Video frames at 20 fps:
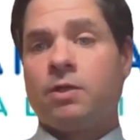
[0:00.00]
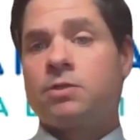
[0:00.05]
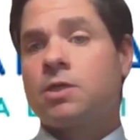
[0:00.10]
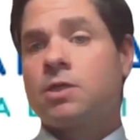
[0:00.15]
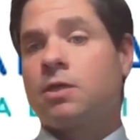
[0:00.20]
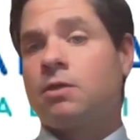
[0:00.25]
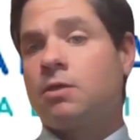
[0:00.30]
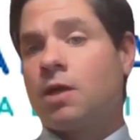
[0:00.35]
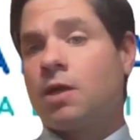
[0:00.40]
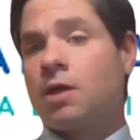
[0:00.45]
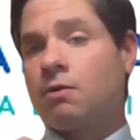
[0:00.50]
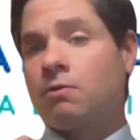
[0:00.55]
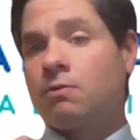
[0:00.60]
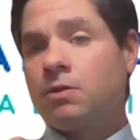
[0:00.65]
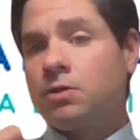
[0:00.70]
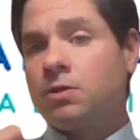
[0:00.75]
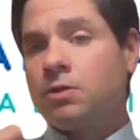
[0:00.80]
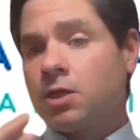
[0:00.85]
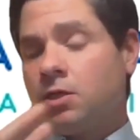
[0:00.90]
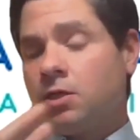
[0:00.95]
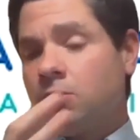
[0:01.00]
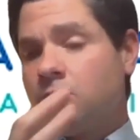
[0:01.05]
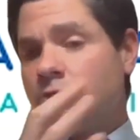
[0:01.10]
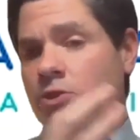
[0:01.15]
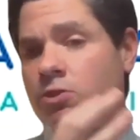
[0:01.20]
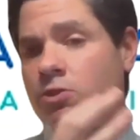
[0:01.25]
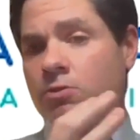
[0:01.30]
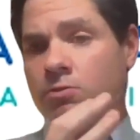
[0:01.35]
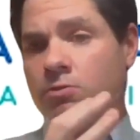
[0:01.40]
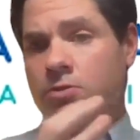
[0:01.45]
And say, not only can you
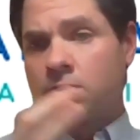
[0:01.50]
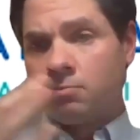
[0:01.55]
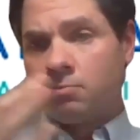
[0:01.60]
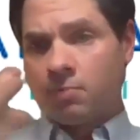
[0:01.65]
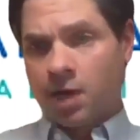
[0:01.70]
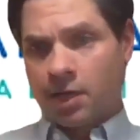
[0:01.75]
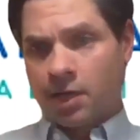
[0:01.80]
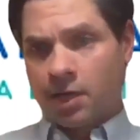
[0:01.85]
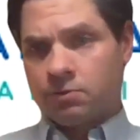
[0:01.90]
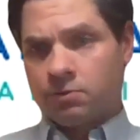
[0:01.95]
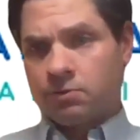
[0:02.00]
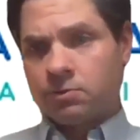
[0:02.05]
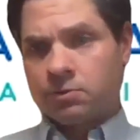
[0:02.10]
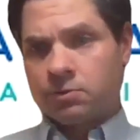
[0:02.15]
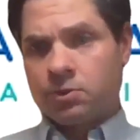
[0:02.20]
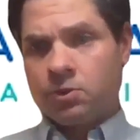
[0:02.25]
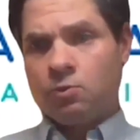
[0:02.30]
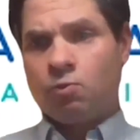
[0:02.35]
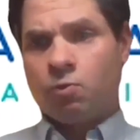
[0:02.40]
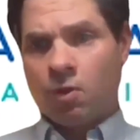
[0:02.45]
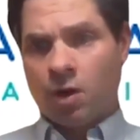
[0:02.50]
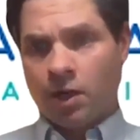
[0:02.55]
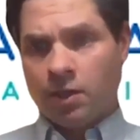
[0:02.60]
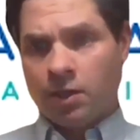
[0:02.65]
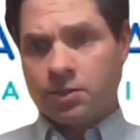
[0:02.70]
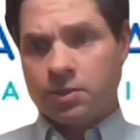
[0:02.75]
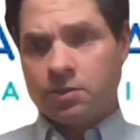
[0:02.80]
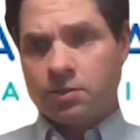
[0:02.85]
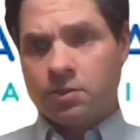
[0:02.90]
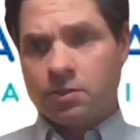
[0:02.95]
choose the modules you
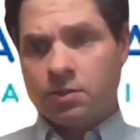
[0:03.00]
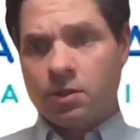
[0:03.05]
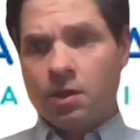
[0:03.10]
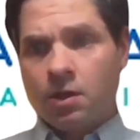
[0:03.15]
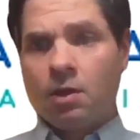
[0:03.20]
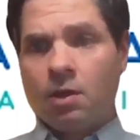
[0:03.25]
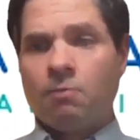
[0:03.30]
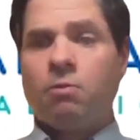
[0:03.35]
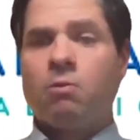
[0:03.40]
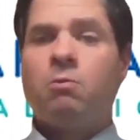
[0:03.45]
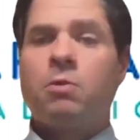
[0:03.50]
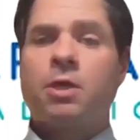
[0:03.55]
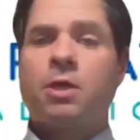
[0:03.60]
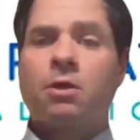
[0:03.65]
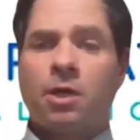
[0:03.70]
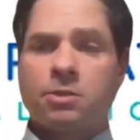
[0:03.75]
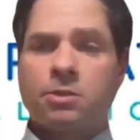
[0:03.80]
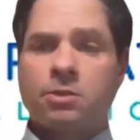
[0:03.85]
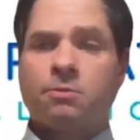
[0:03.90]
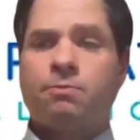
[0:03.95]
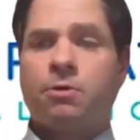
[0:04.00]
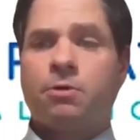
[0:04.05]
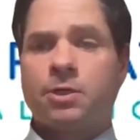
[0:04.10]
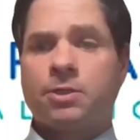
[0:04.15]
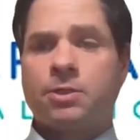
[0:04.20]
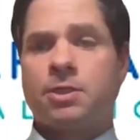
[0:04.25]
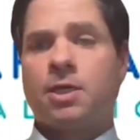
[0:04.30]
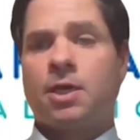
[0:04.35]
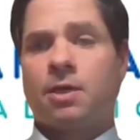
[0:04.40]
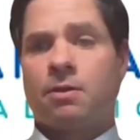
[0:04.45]
want, but we can also put
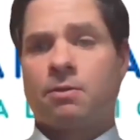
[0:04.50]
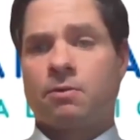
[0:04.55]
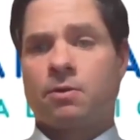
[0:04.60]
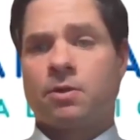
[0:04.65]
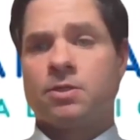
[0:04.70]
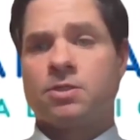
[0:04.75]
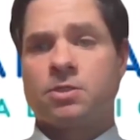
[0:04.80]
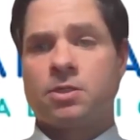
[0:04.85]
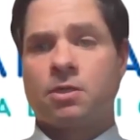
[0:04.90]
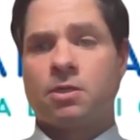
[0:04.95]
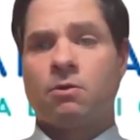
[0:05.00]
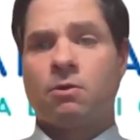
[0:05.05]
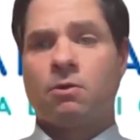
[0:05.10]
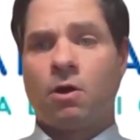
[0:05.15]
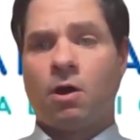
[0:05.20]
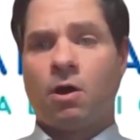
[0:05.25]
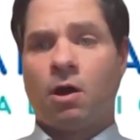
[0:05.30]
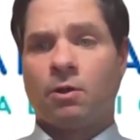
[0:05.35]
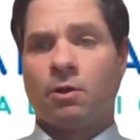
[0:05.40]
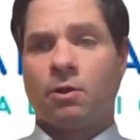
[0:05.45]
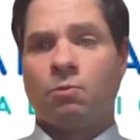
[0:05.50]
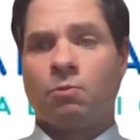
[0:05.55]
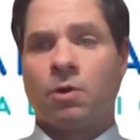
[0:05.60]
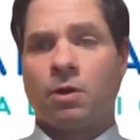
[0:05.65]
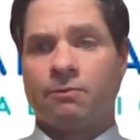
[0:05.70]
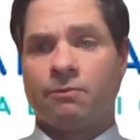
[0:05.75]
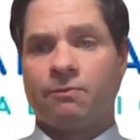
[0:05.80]
it together in a single all in one